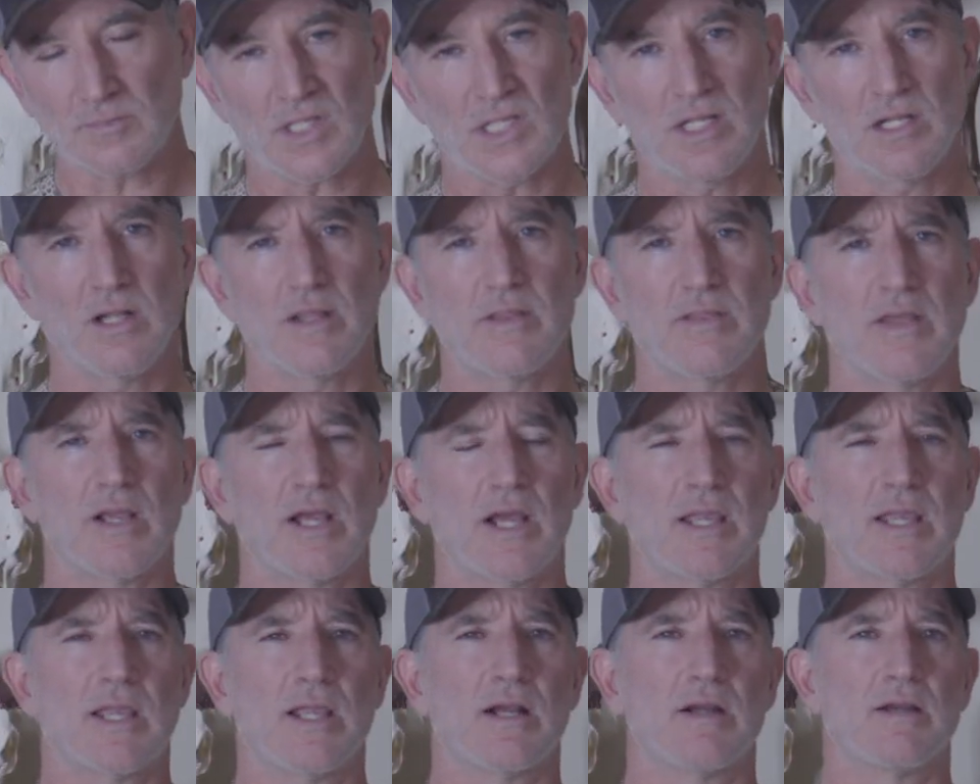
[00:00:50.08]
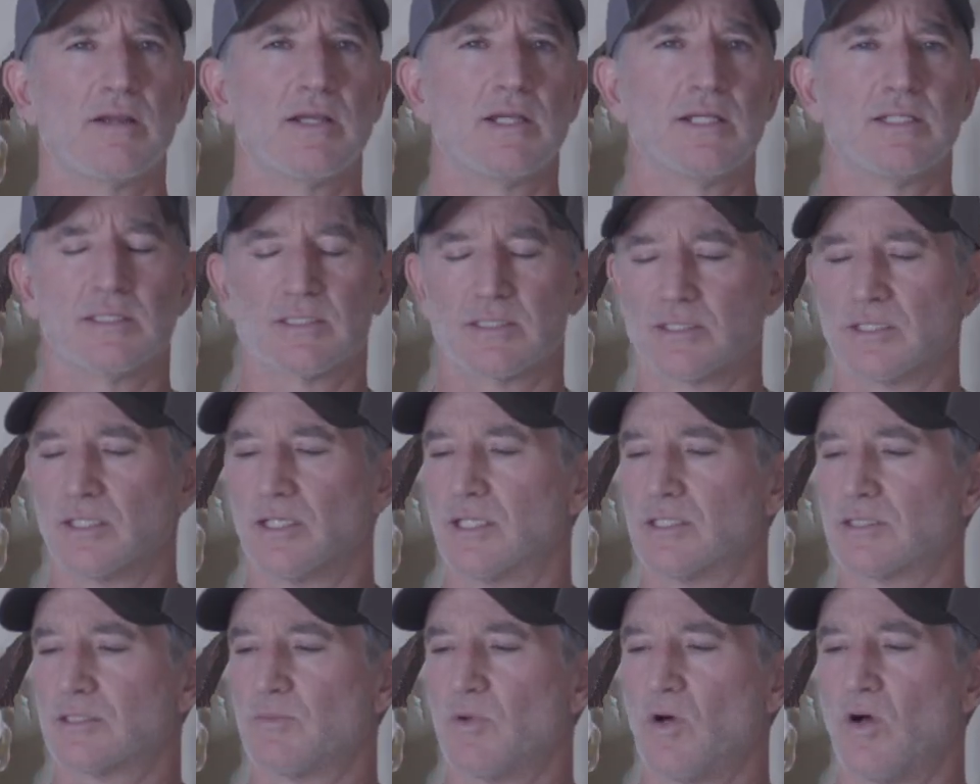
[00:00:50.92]
Another thing I carry is
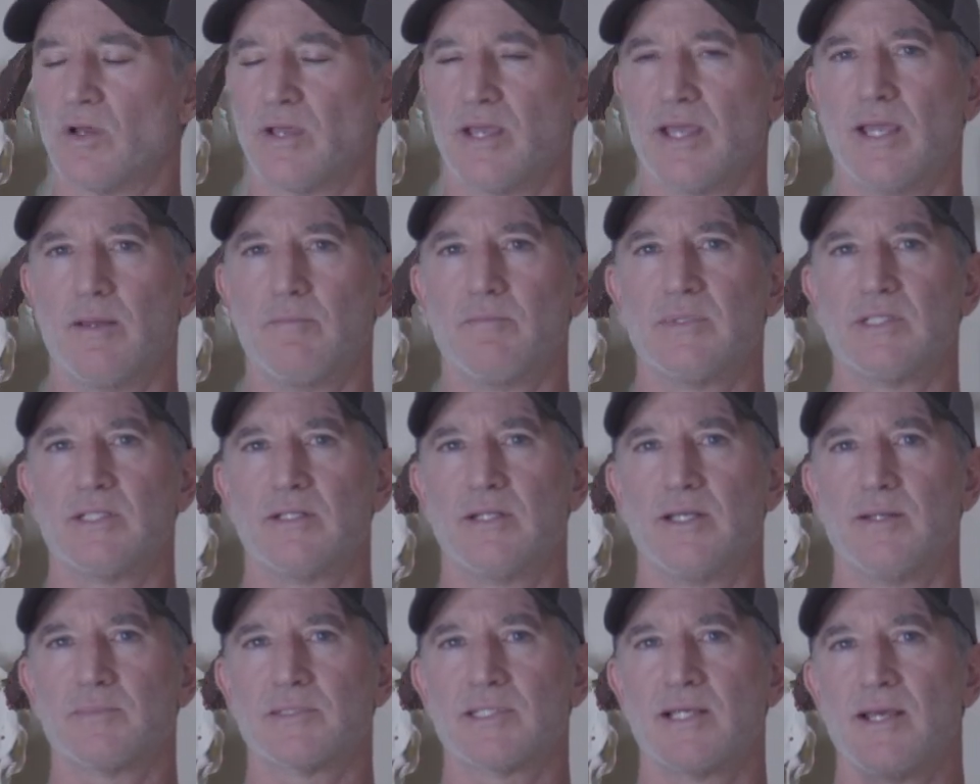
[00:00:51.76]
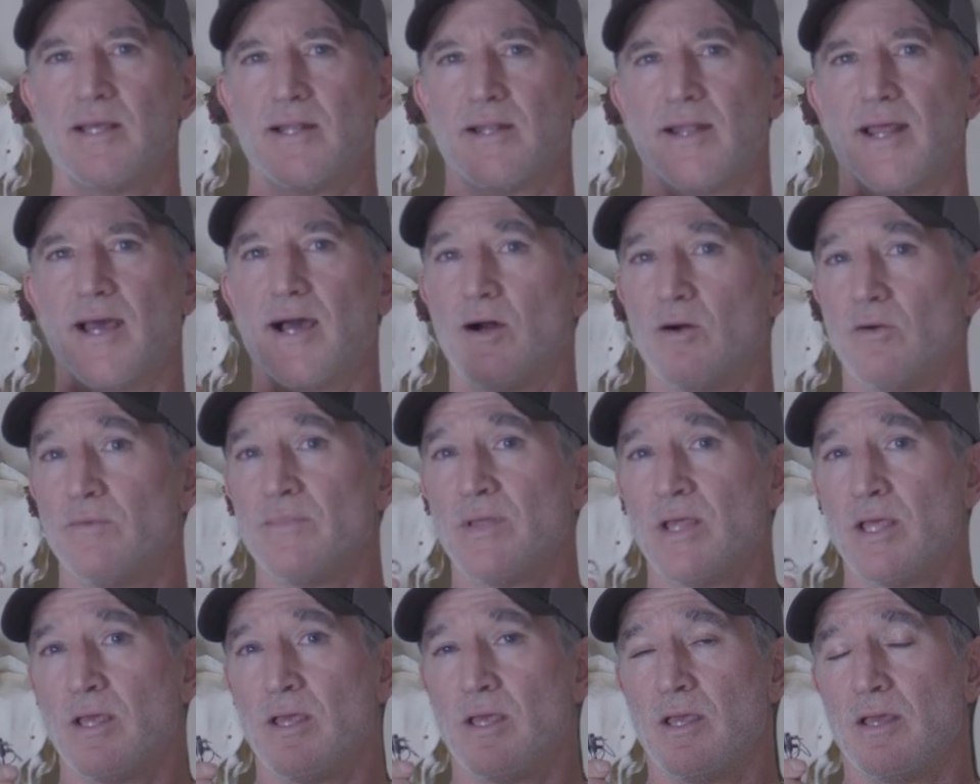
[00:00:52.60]
small game tips. Now,
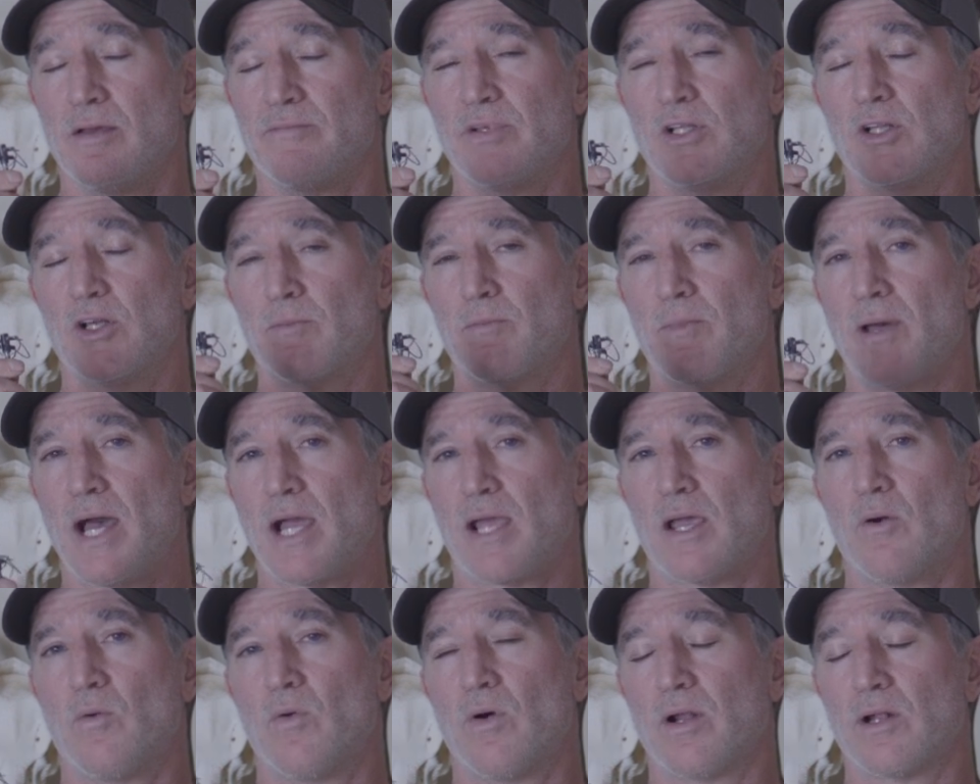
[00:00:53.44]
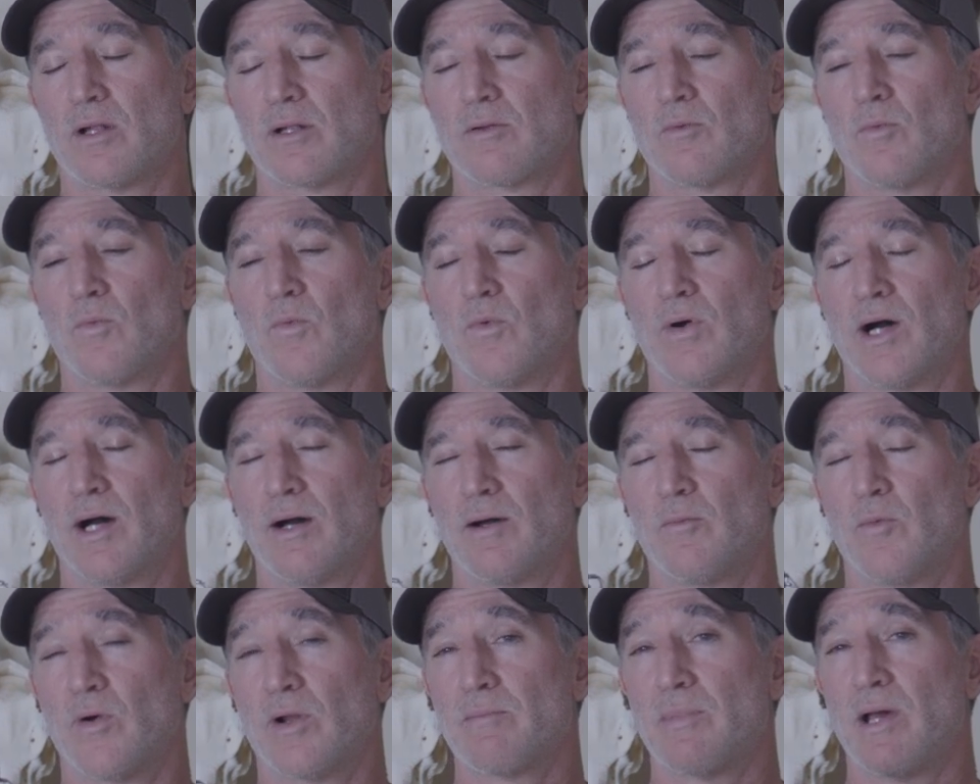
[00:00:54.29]
if you look back at
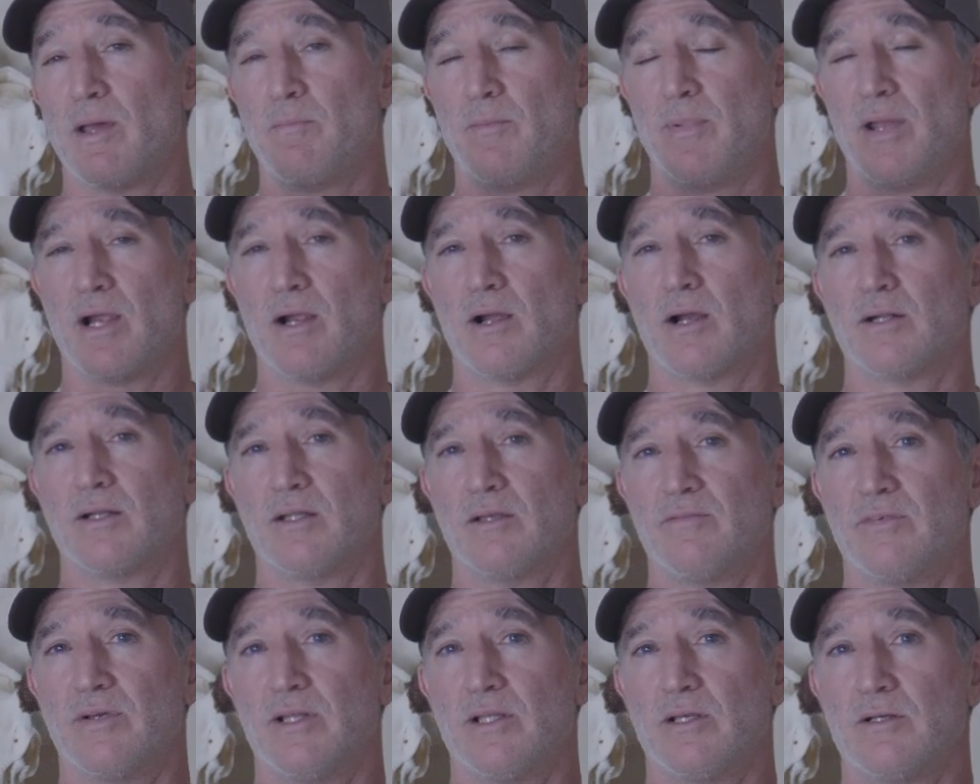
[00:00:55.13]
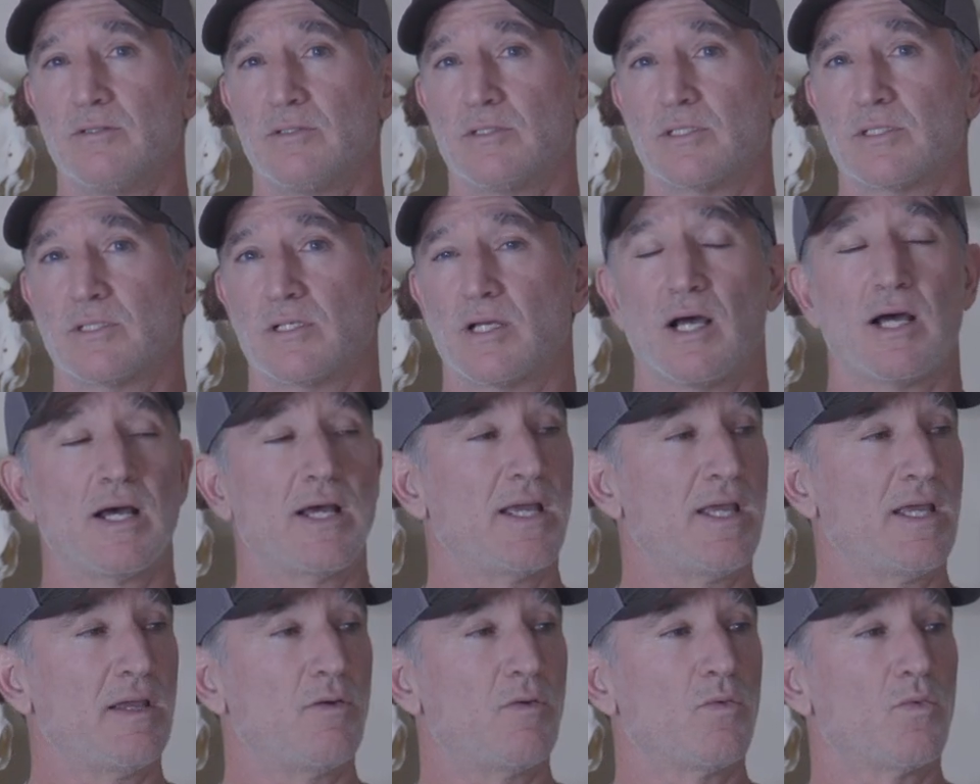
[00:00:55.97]
one of my bear hunting videos,
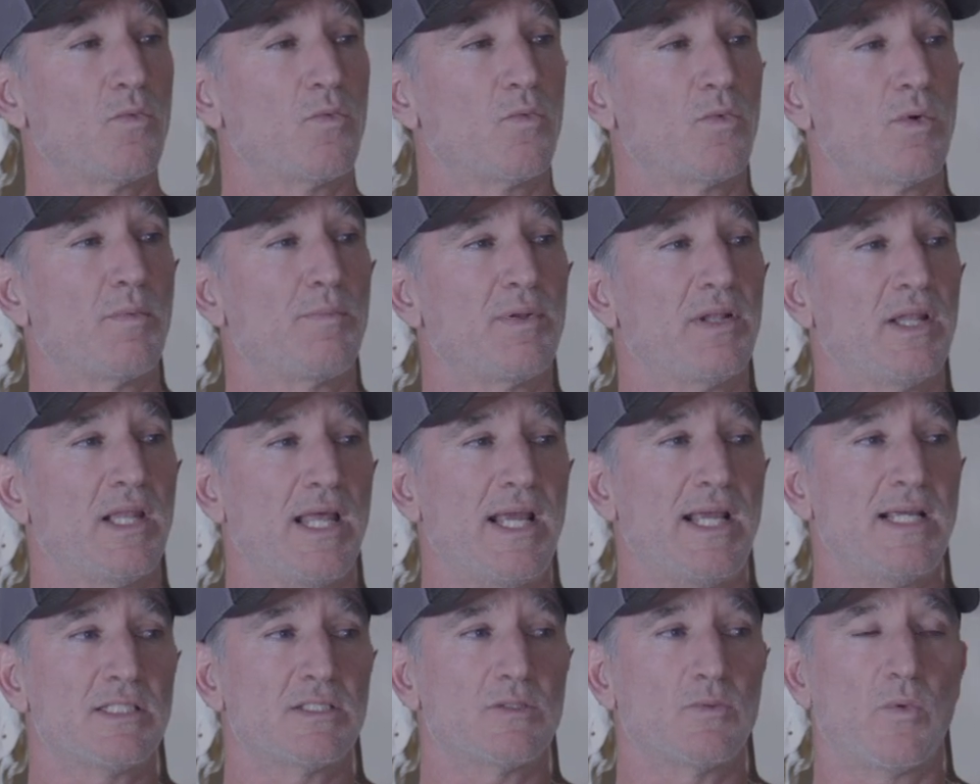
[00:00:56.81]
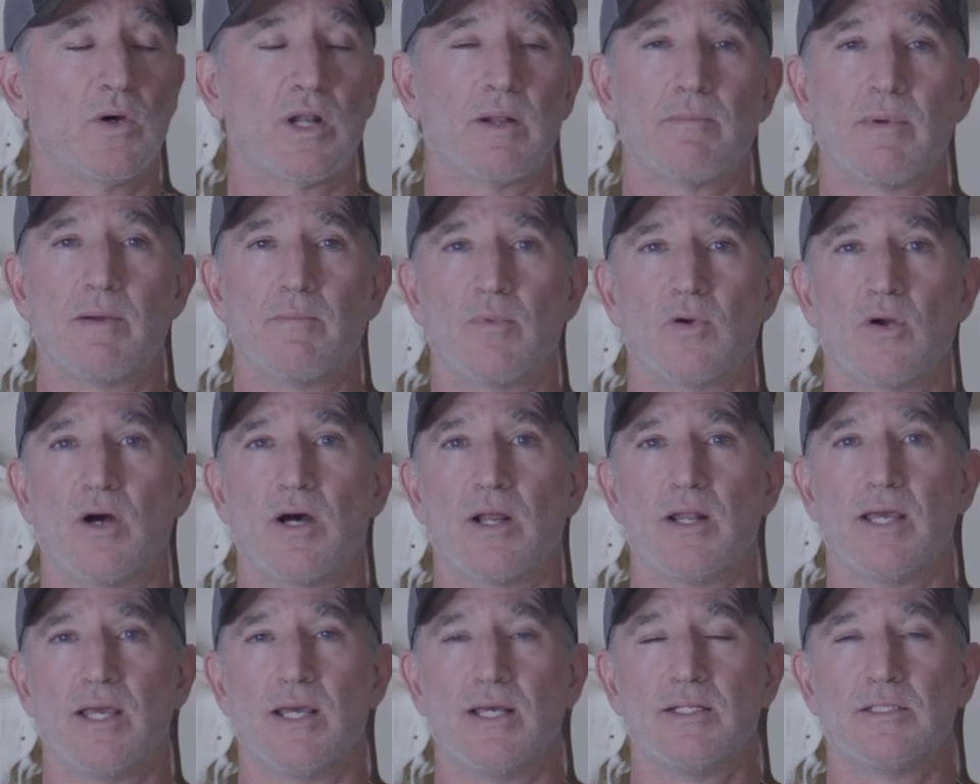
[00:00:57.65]
I replaced one of my
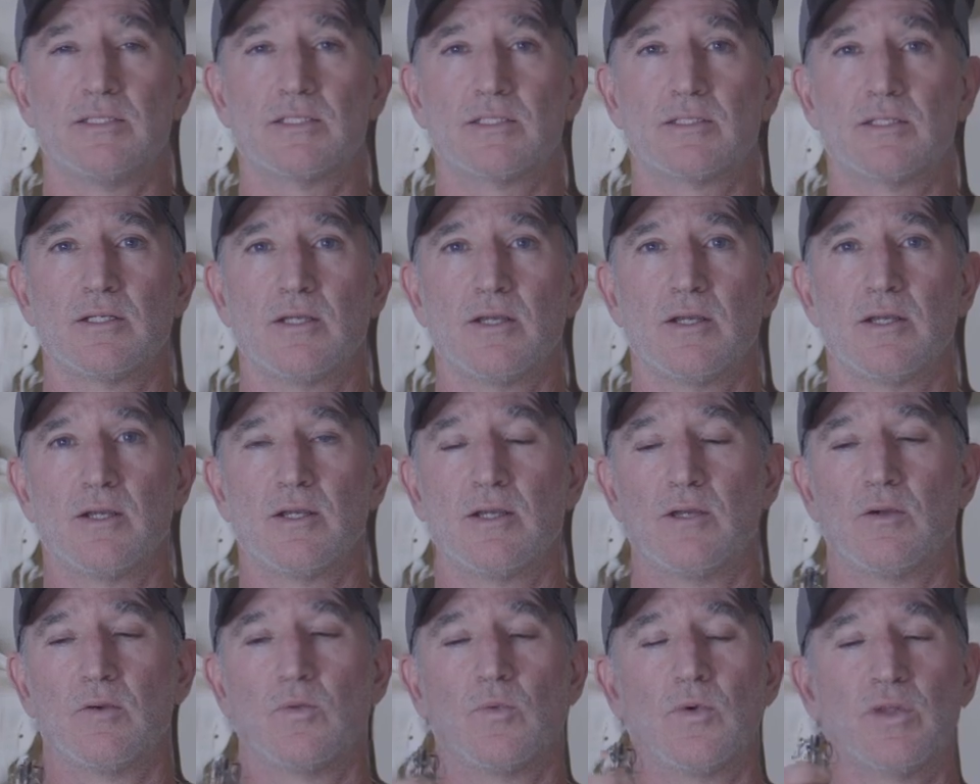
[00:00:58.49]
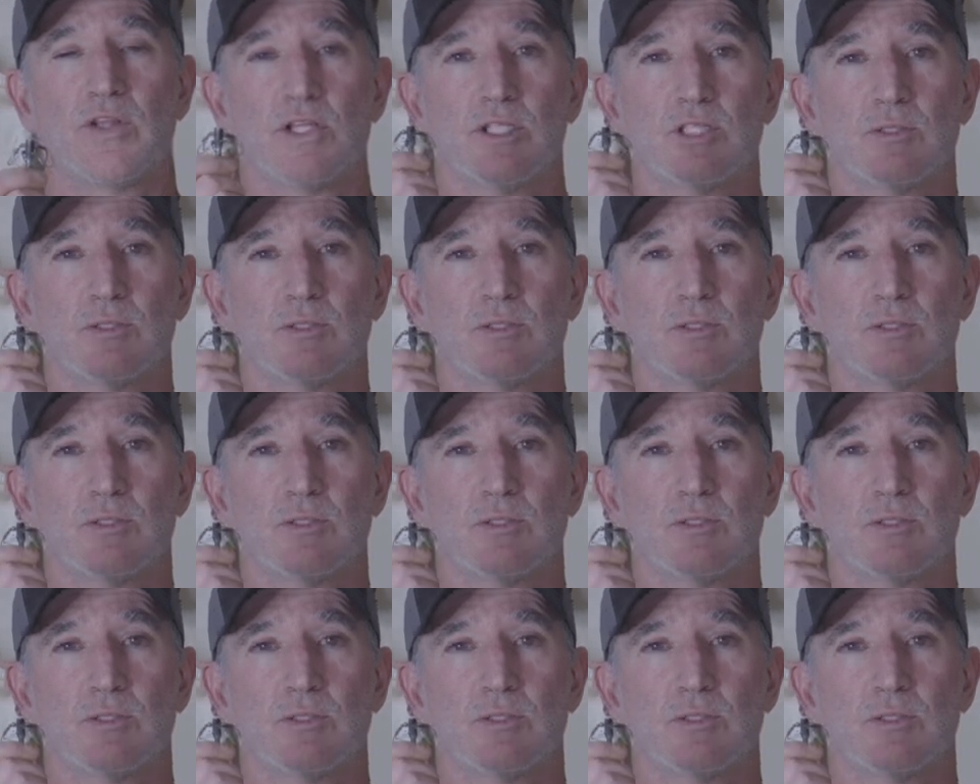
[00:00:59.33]
broadheads with a